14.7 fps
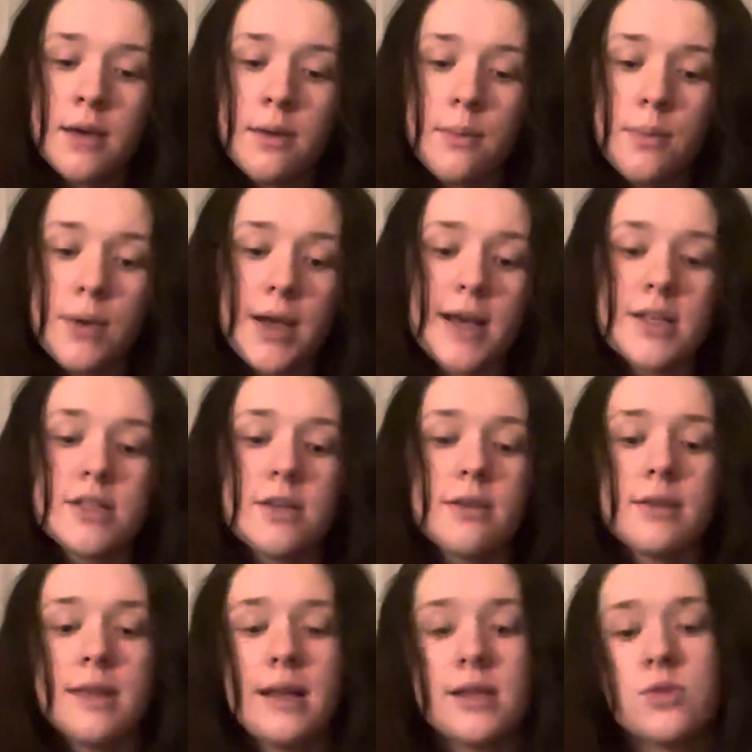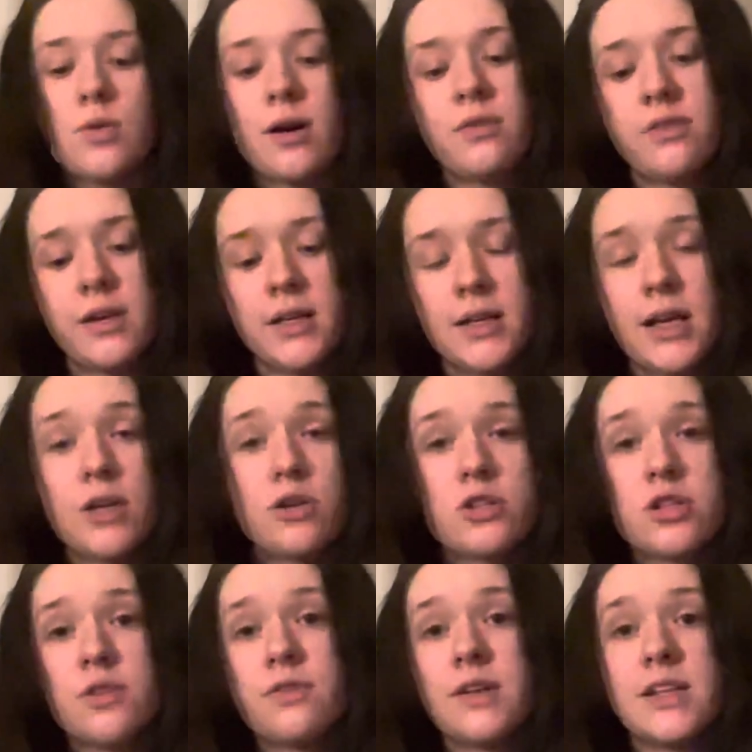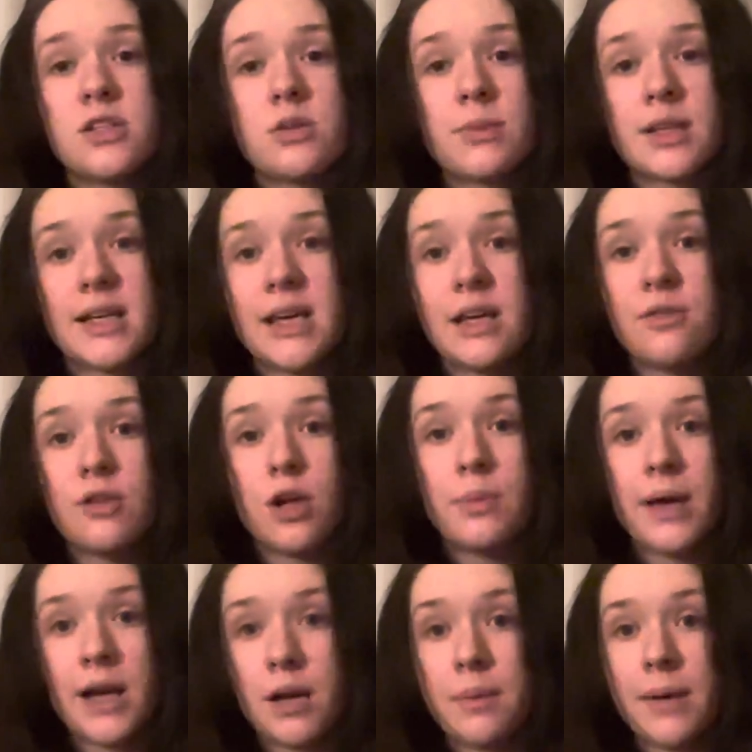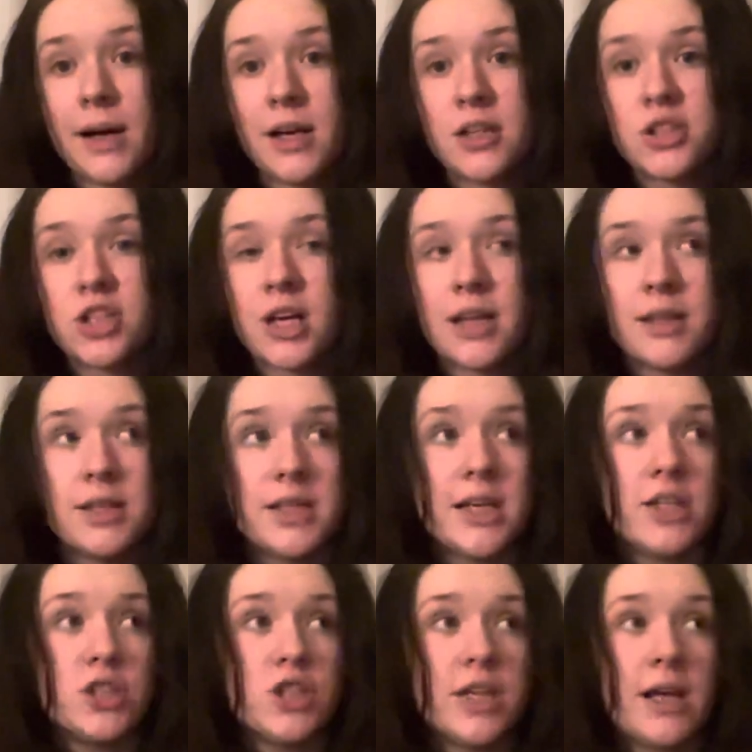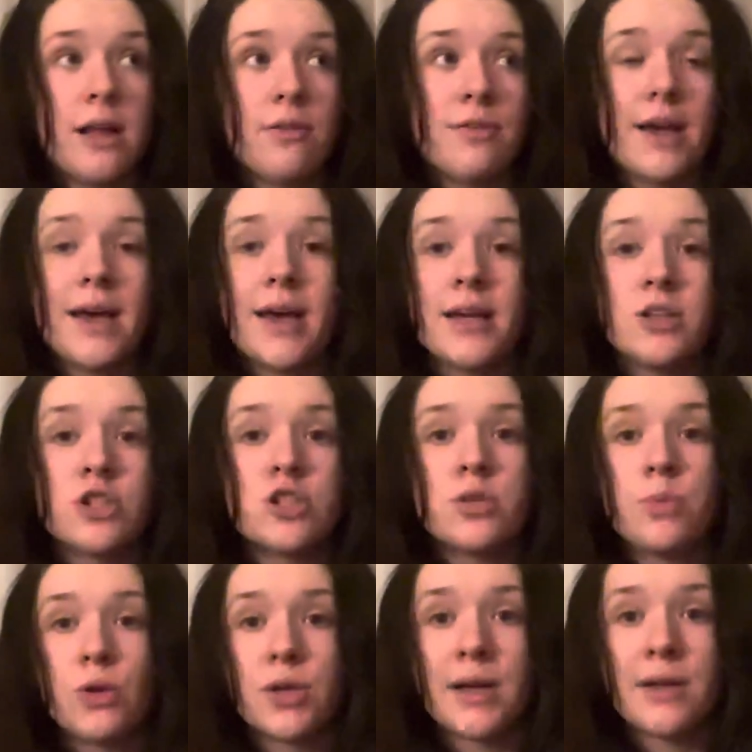But yeah, so that's what I feed. I also feed some of the Keyflow Pink Mash and the Denji Alpha A just to bulk out